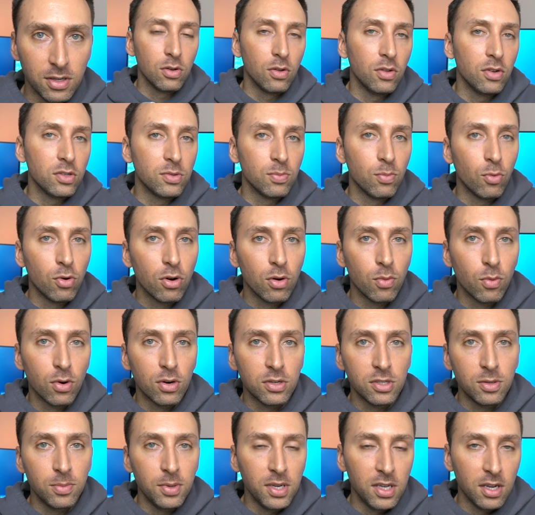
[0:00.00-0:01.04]
So there's more
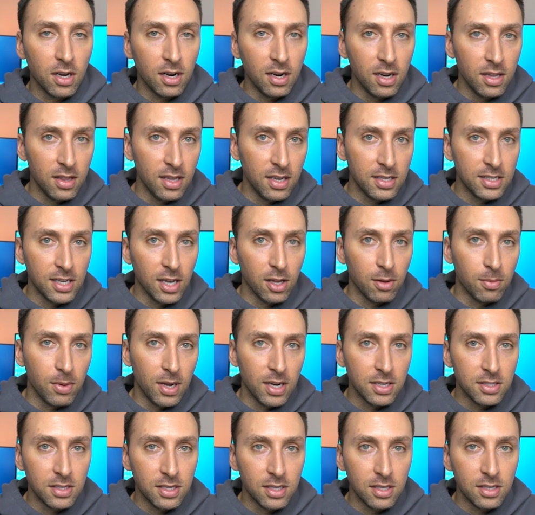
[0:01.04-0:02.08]
work to be done in the
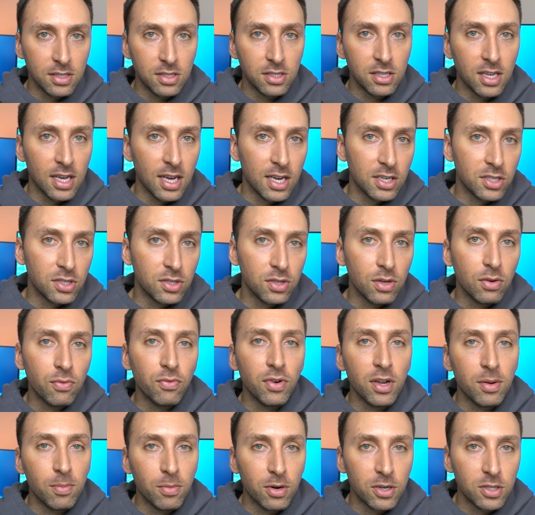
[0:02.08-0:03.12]
telemedicine slash
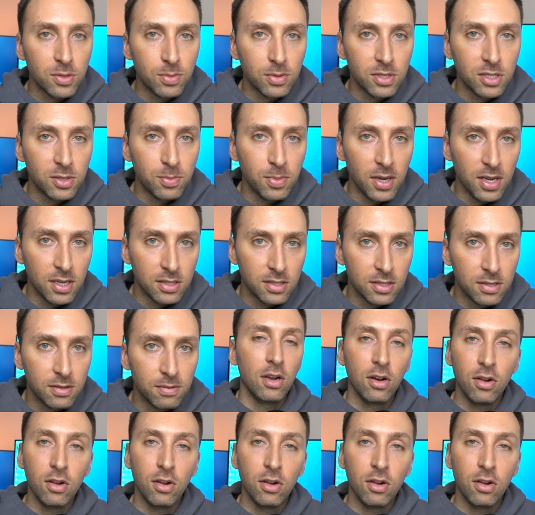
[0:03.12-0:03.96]
reimbursement space.